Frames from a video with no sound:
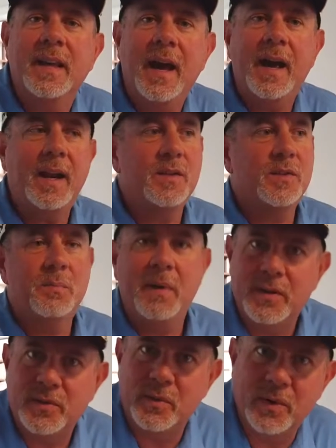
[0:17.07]
Got a
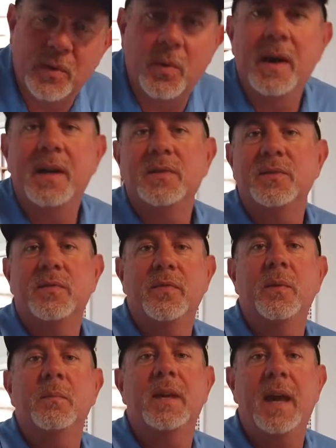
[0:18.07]
special request
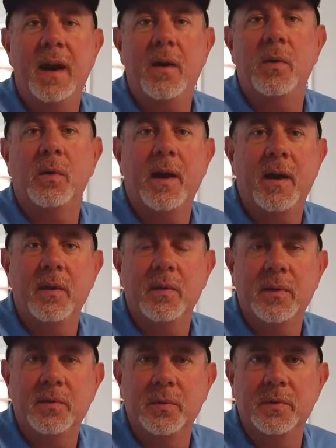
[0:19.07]
from Carol. Carol,
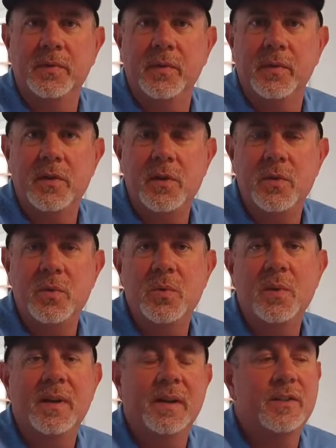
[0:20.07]
this one's for
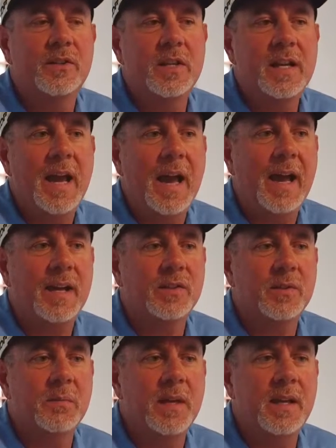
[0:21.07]
you. She
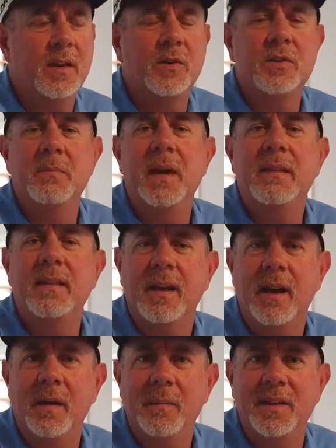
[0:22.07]
asked me, or she made the
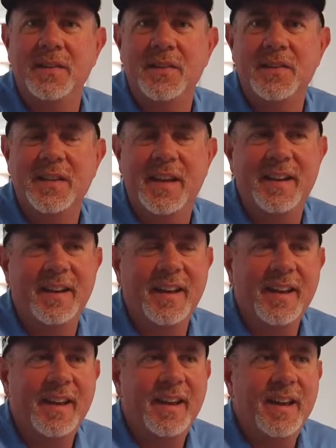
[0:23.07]
comment, she said,
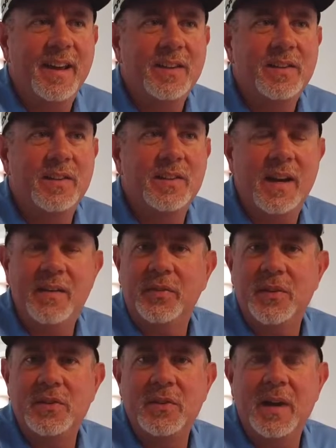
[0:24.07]
ever
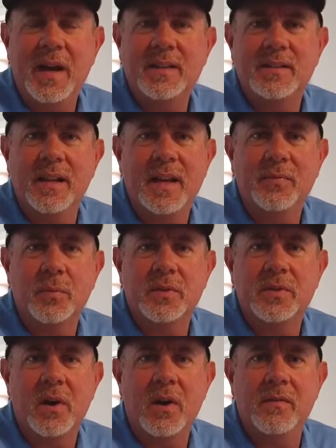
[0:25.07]
since you guys left, we're
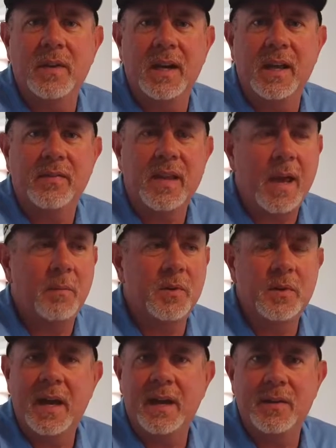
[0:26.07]
starving to death, Gable.
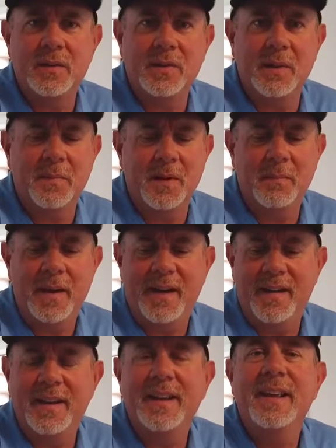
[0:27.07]
You gotta do something
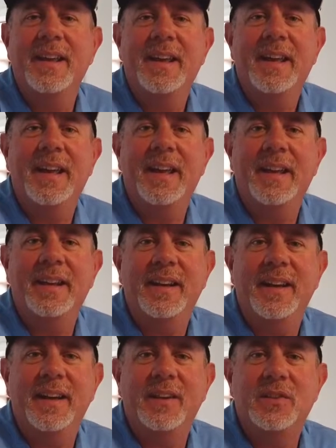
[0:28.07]
about it.
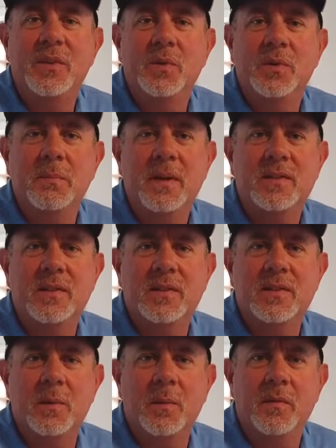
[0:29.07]
And she was missing
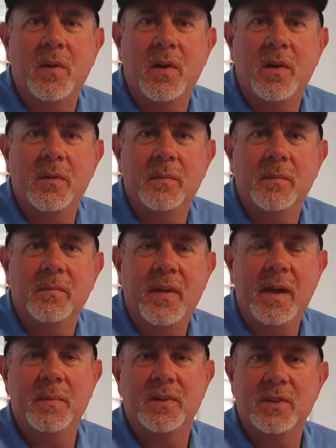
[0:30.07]
some of our
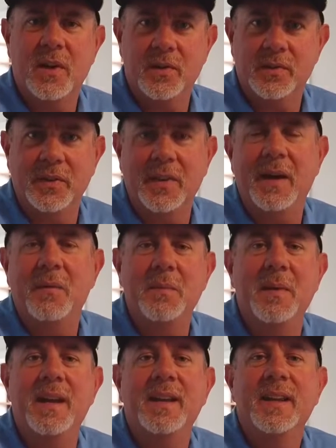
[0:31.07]
famous salsa that
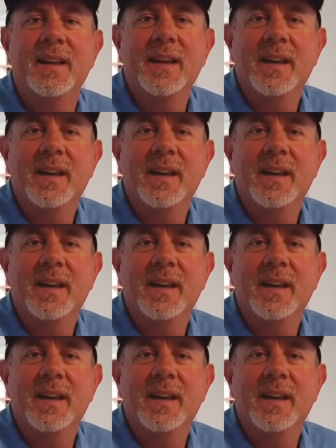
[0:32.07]
we make.